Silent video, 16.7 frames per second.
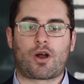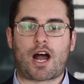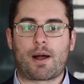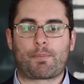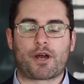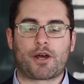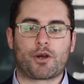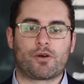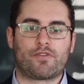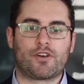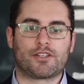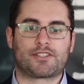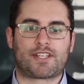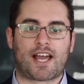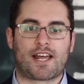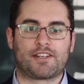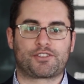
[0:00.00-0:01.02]
Hop on over to
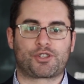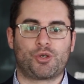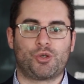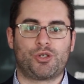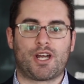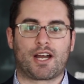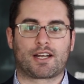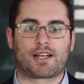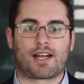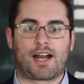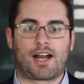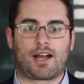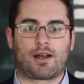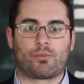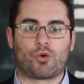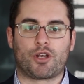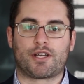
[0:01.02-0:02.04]

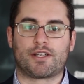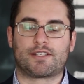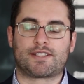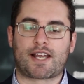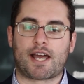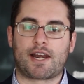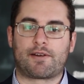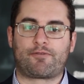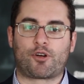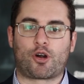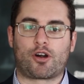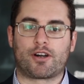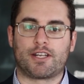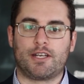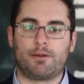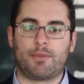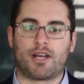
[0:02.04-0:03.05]
statuscoup.com where you can sign up for
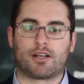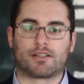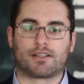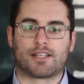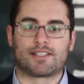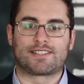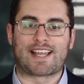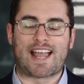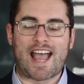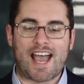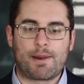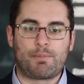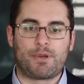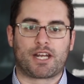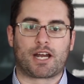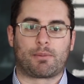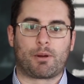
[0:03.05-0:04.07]
our email list
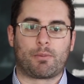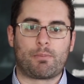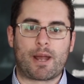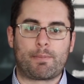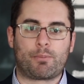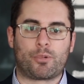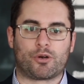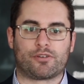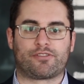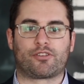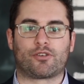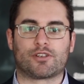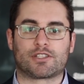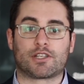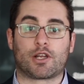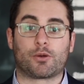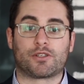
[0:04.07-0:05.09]
and become a member
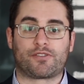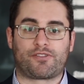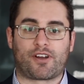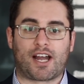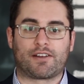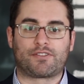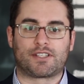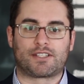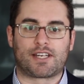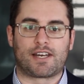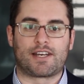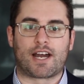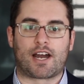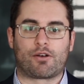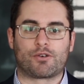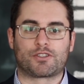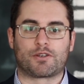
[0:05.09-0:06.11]
for as low as $5 to
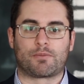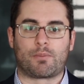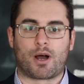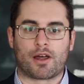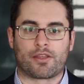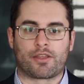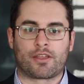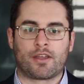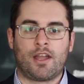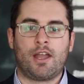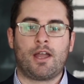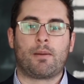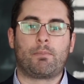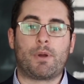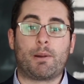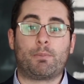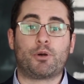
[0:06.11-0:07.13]
$10 a month.
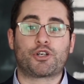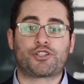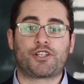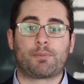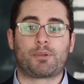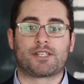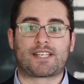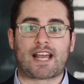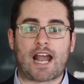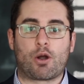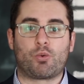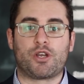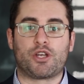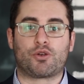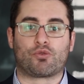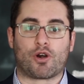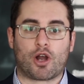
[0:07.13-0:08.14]
Membership is how
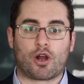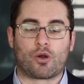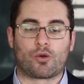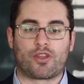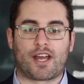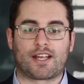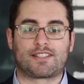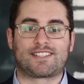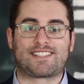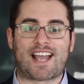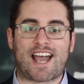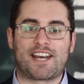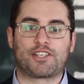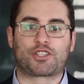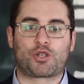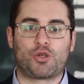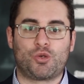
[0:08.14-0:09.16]
we grow. That's
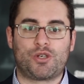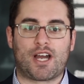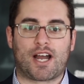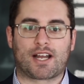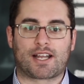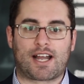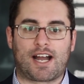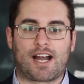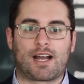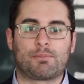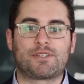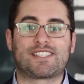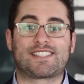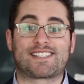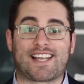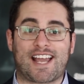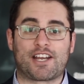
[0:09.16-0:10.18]

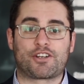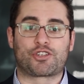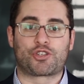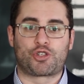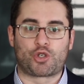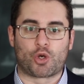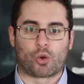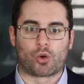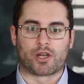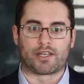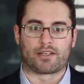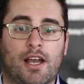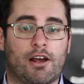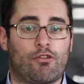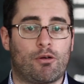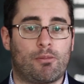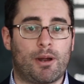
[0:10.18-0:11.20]
statuscoup.com/join.
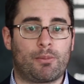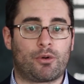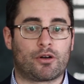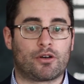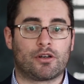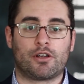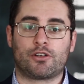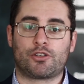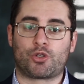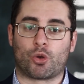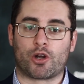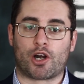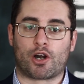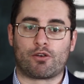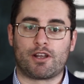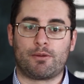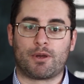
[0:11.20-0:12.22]
And remember,
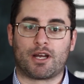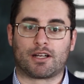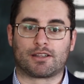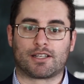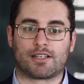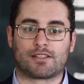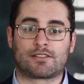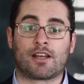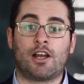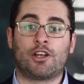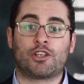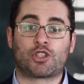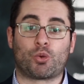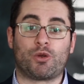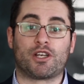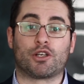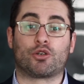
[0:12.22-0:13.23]
join our email list
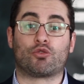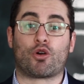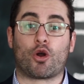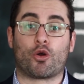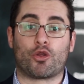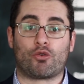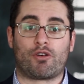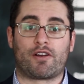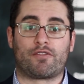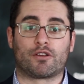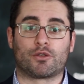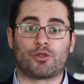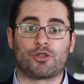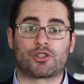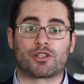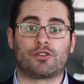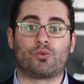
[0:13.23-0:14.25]
so we can grow the
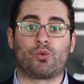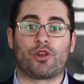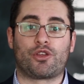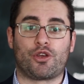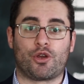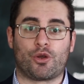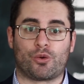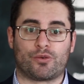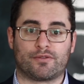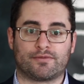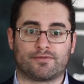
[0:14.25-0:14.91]
revolution with you.